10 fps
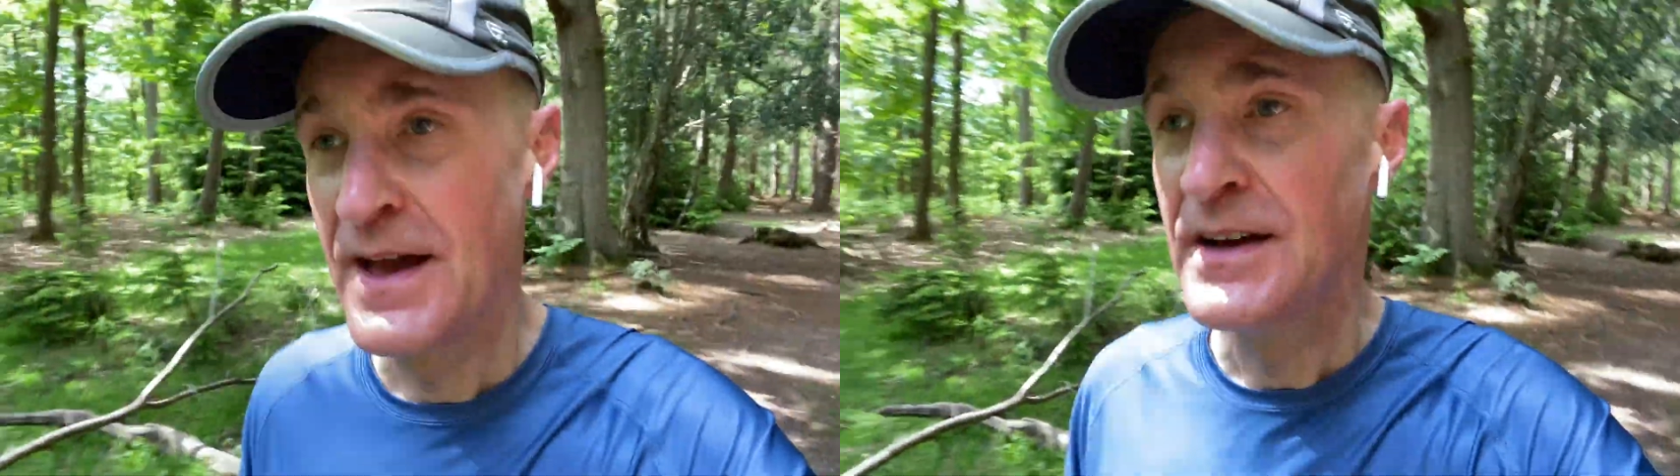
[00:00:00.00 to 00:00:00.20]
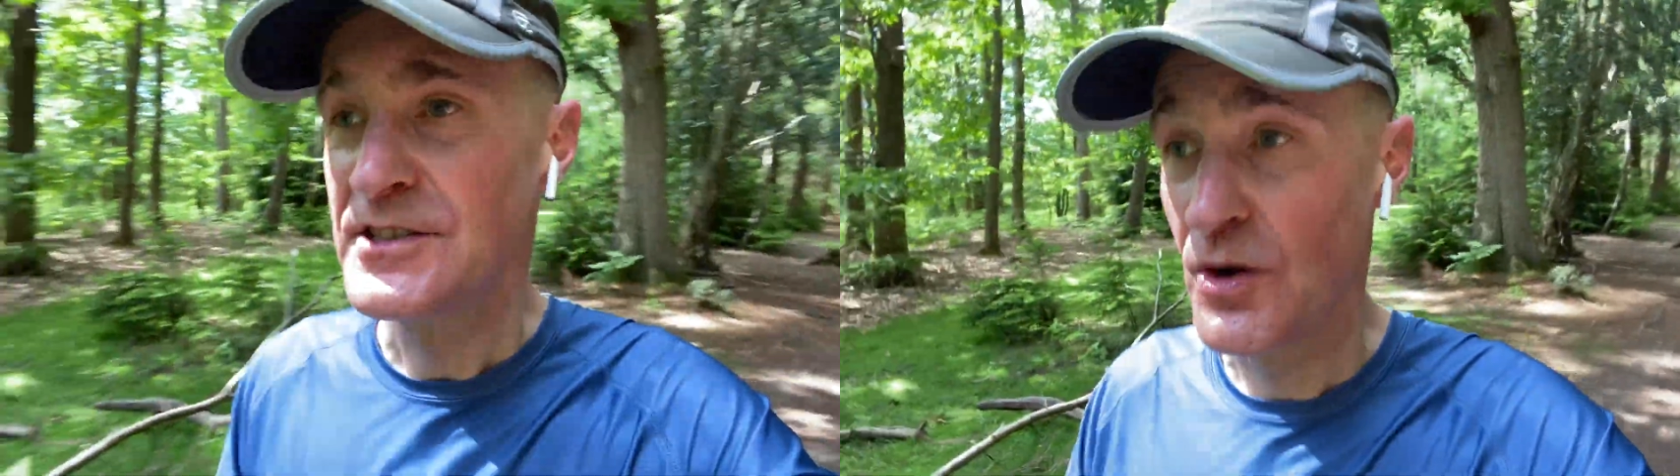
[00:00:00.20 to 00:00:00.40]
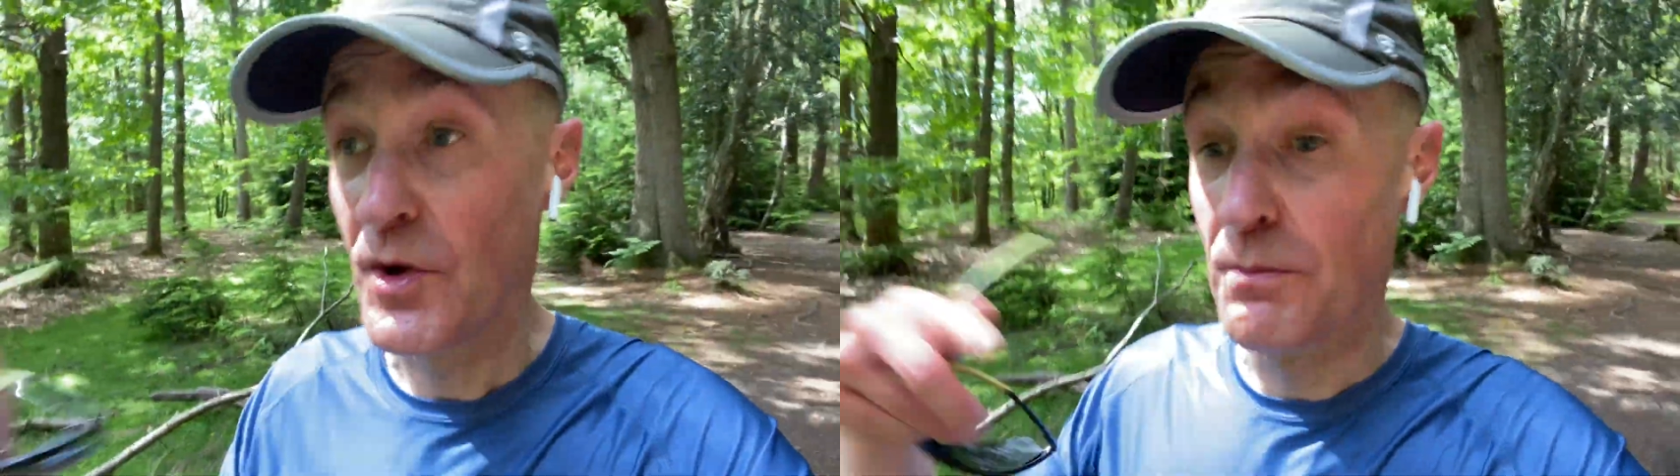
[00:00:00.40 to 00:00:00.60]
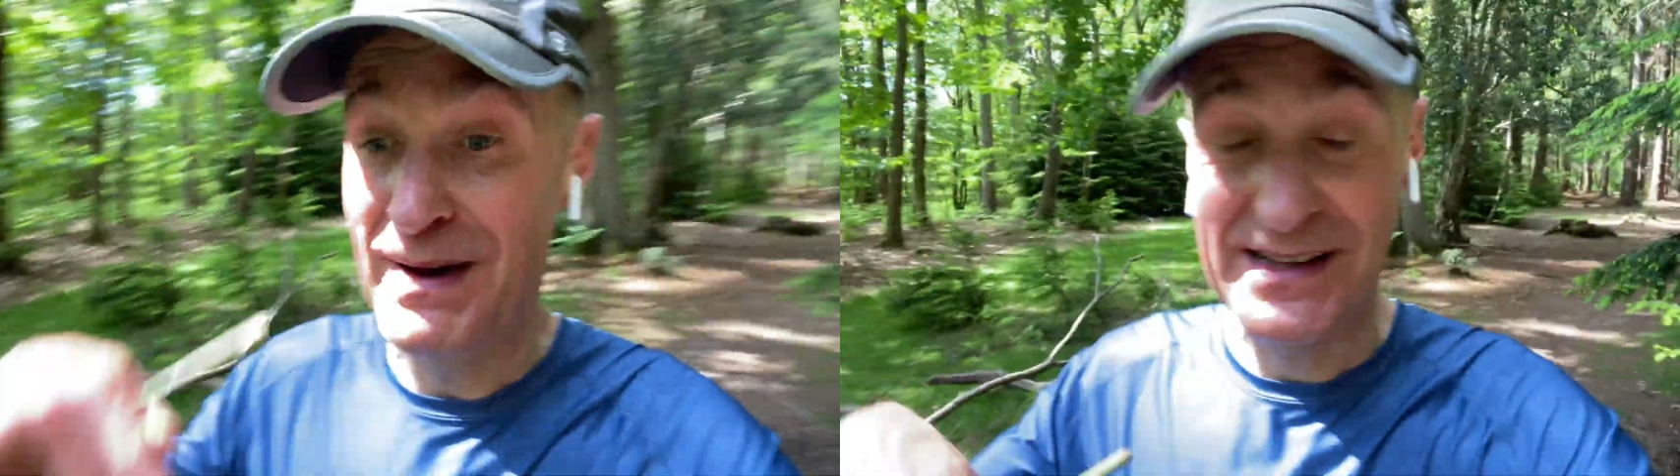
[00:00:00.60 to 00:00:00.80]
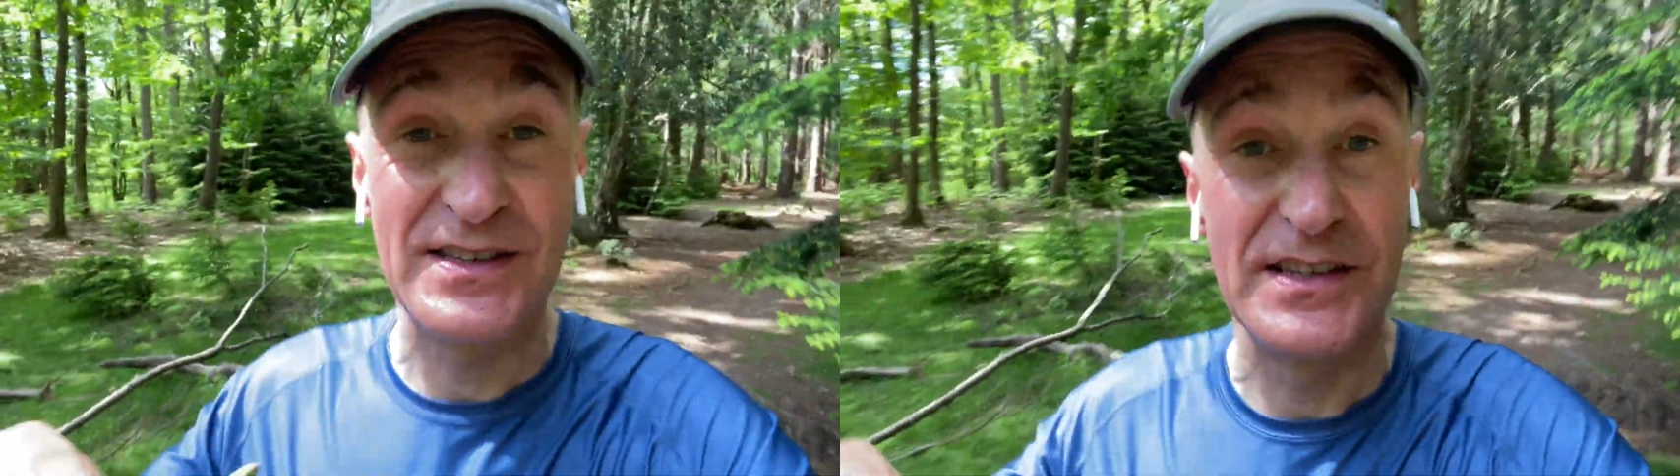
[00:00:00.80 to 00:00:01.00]
So we got
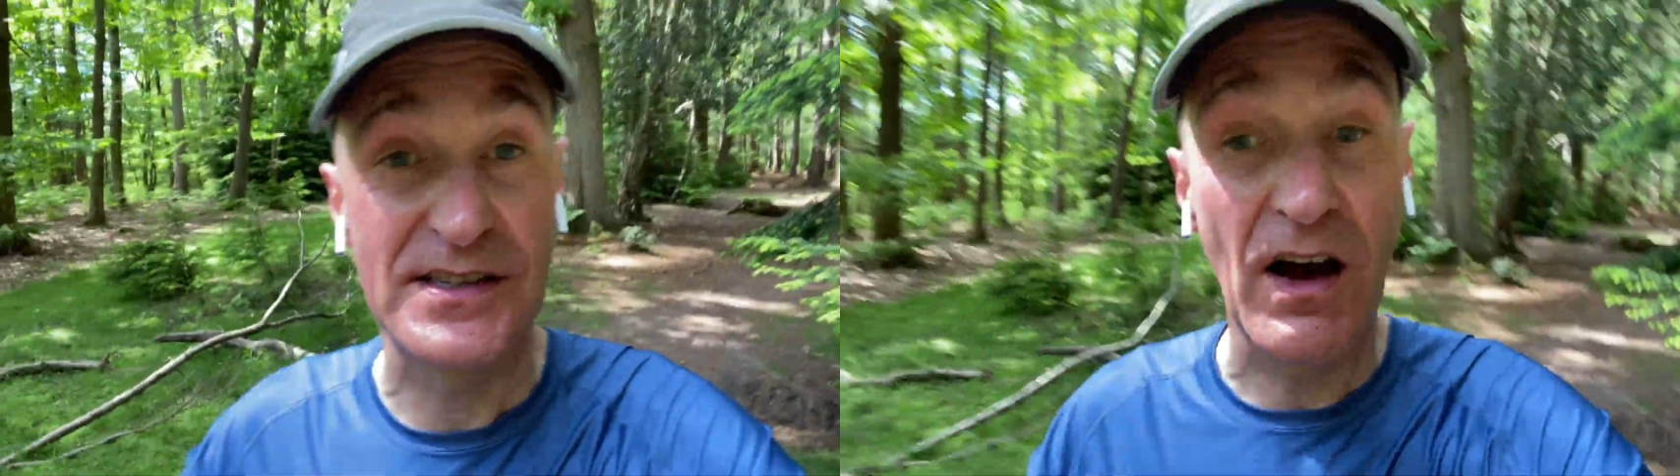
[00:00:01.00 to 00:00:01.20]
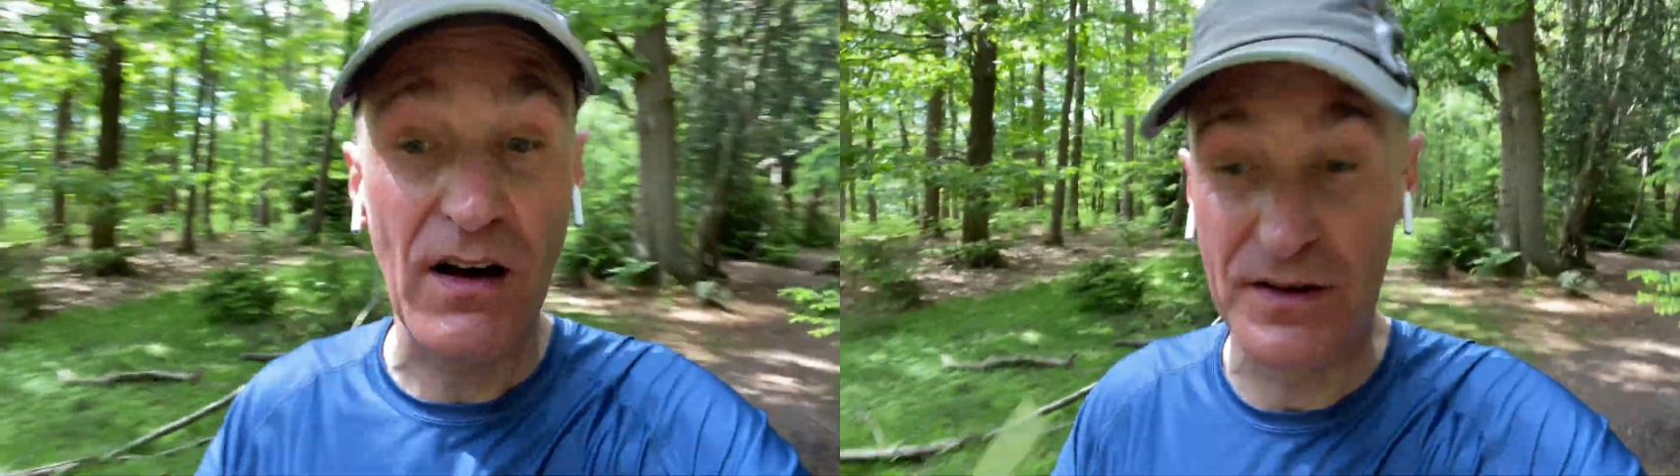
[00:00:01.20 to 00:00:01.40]
back to the start,